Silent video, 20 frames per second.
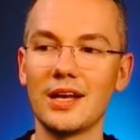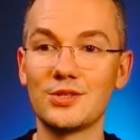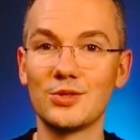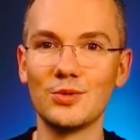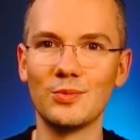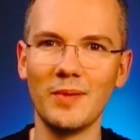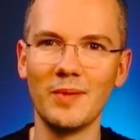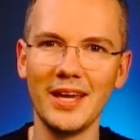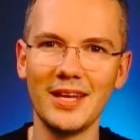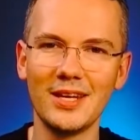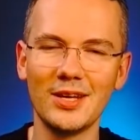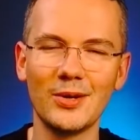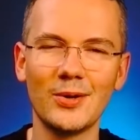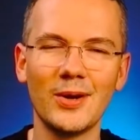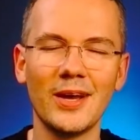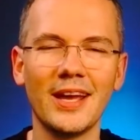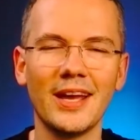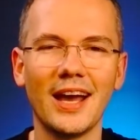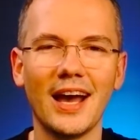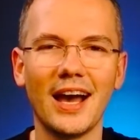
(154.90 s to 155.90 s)
may know,
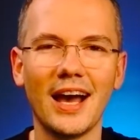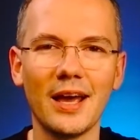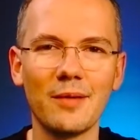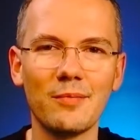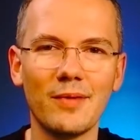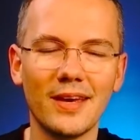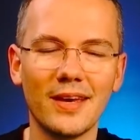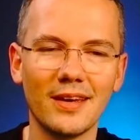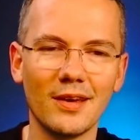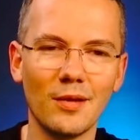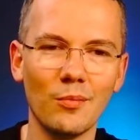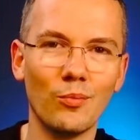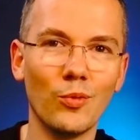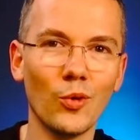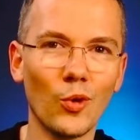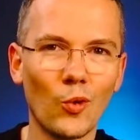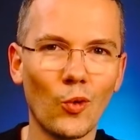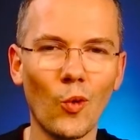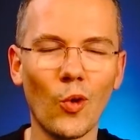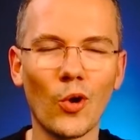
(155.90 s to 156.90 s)
I'm a
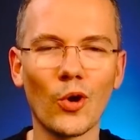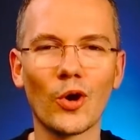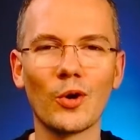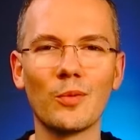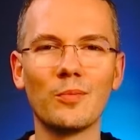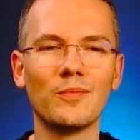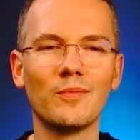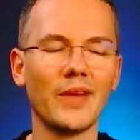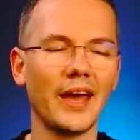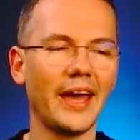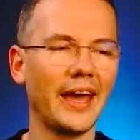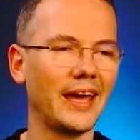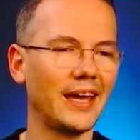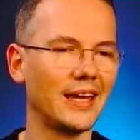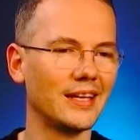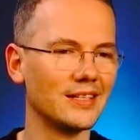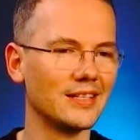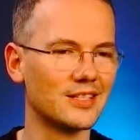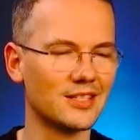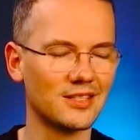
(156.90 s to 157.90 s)
bookworm
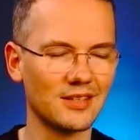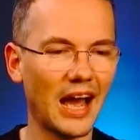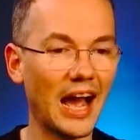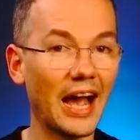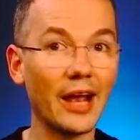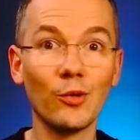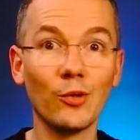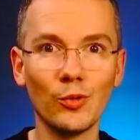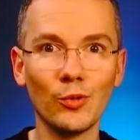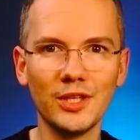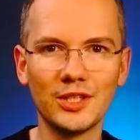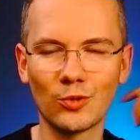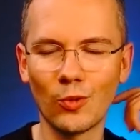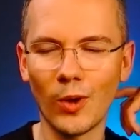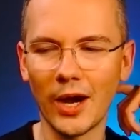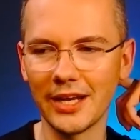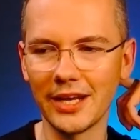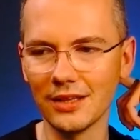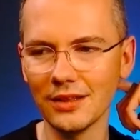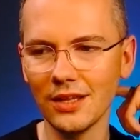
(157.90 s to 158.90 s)
and I read
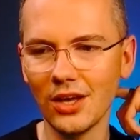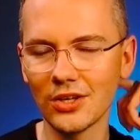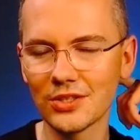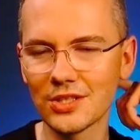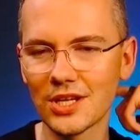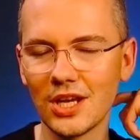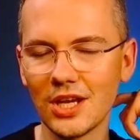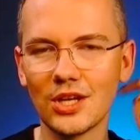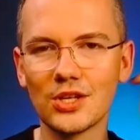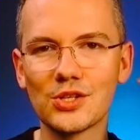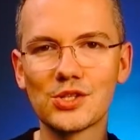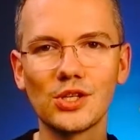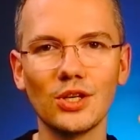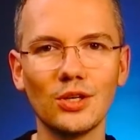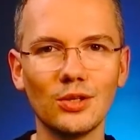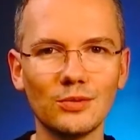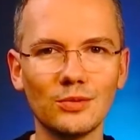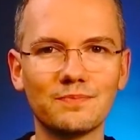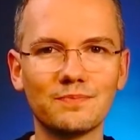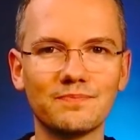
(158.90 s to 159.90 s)
quite a lot.
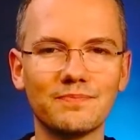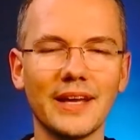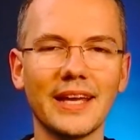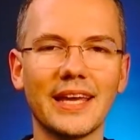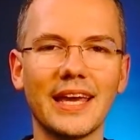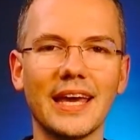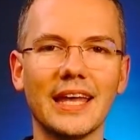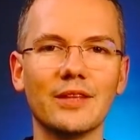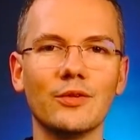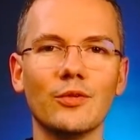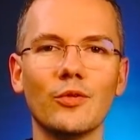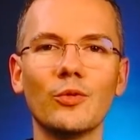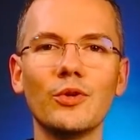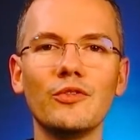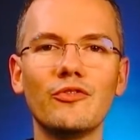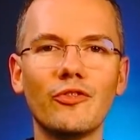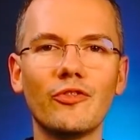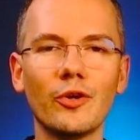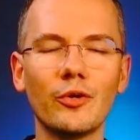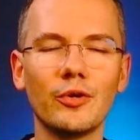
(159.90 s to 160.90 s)
So again,
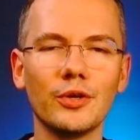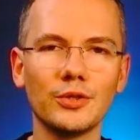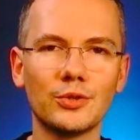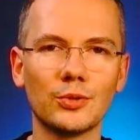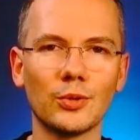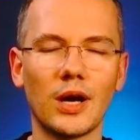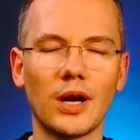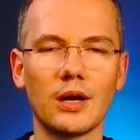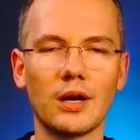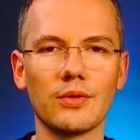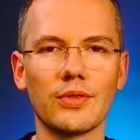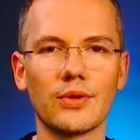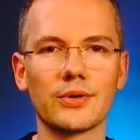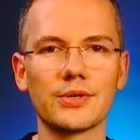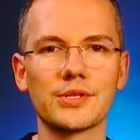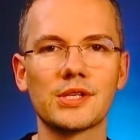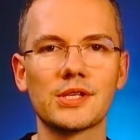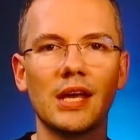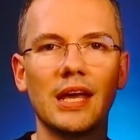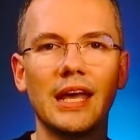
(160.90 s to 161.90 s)
referring to
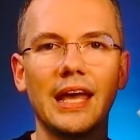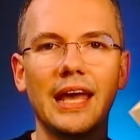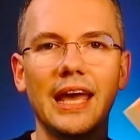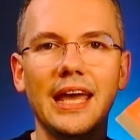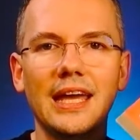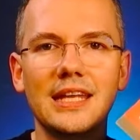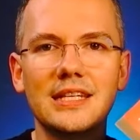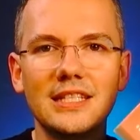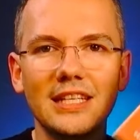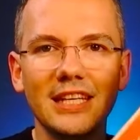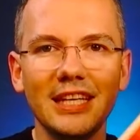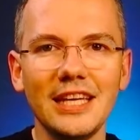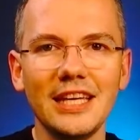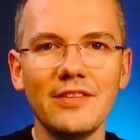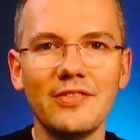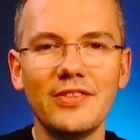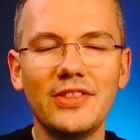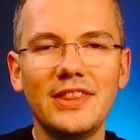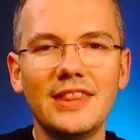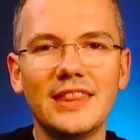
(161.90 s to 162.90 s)
authors. And
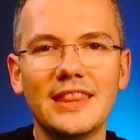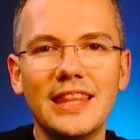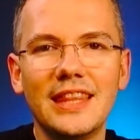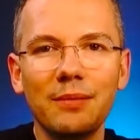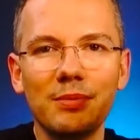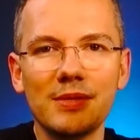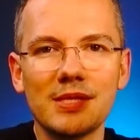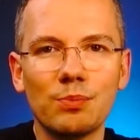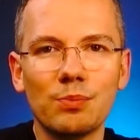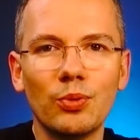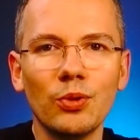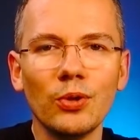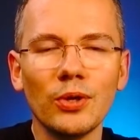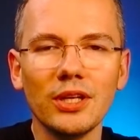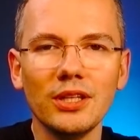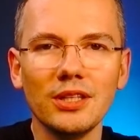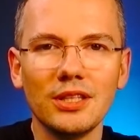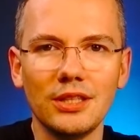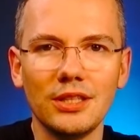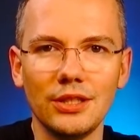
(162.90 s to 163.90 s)
if this book
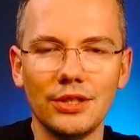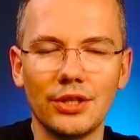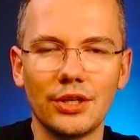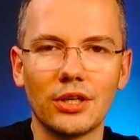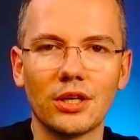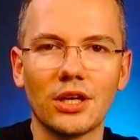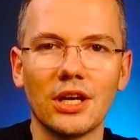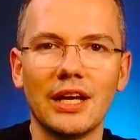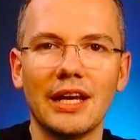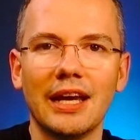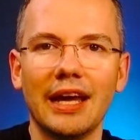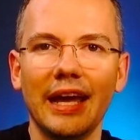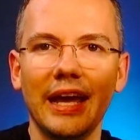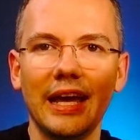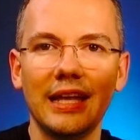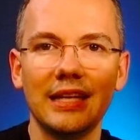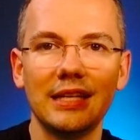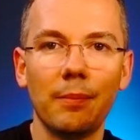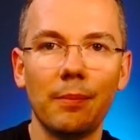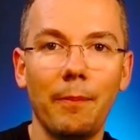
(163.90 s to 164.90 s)
in here
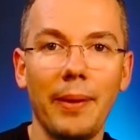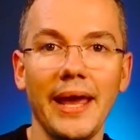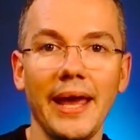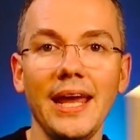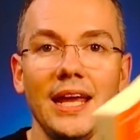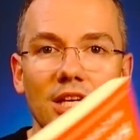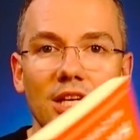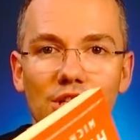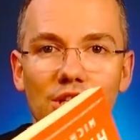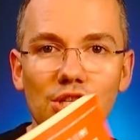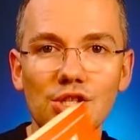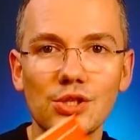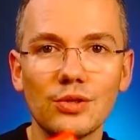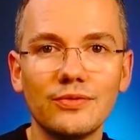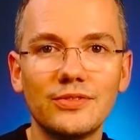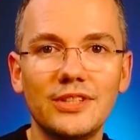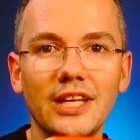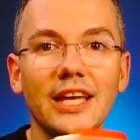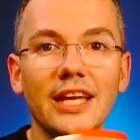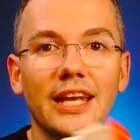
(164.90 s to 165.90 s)
and the pages
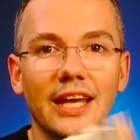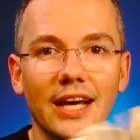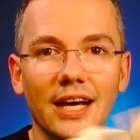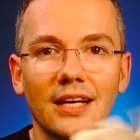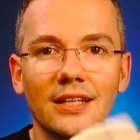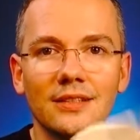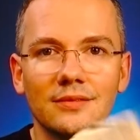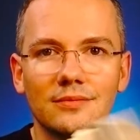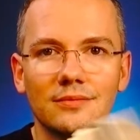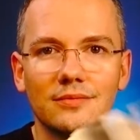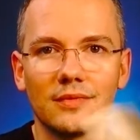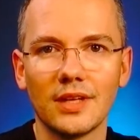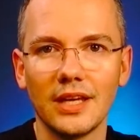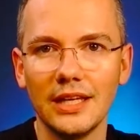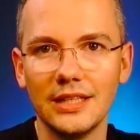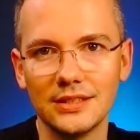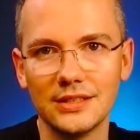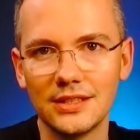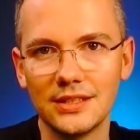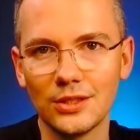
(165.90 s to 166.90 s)
of data
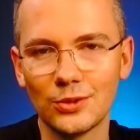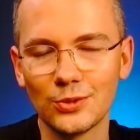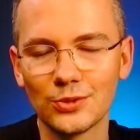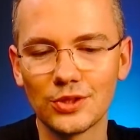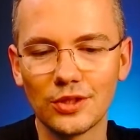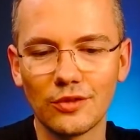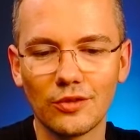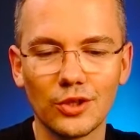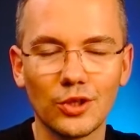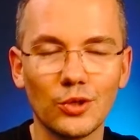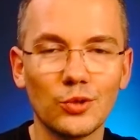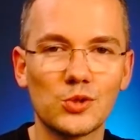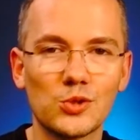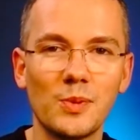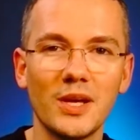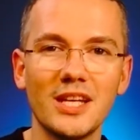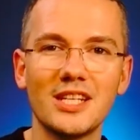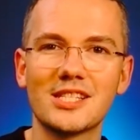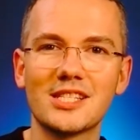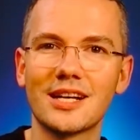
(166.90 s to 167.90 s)
in SQL Server, those
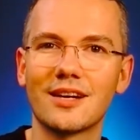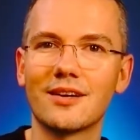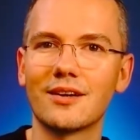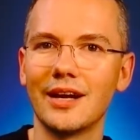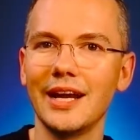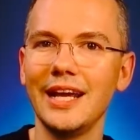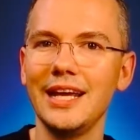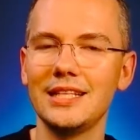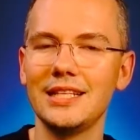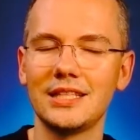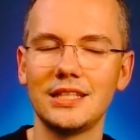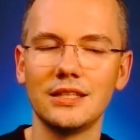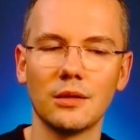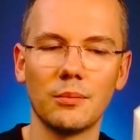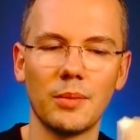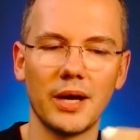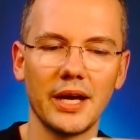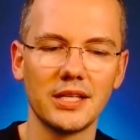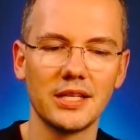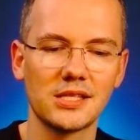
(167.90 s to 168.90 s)
pages are 8
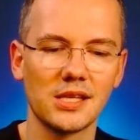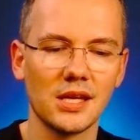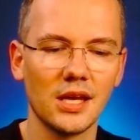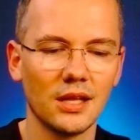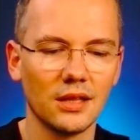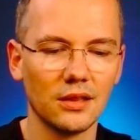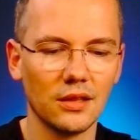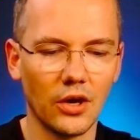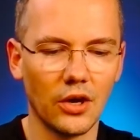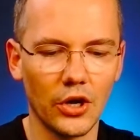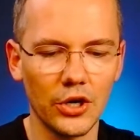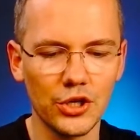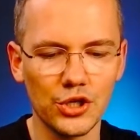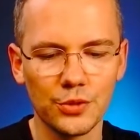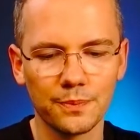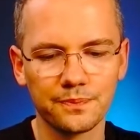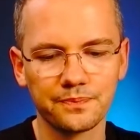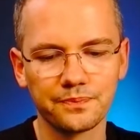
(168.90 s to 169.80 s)
kilobytes large.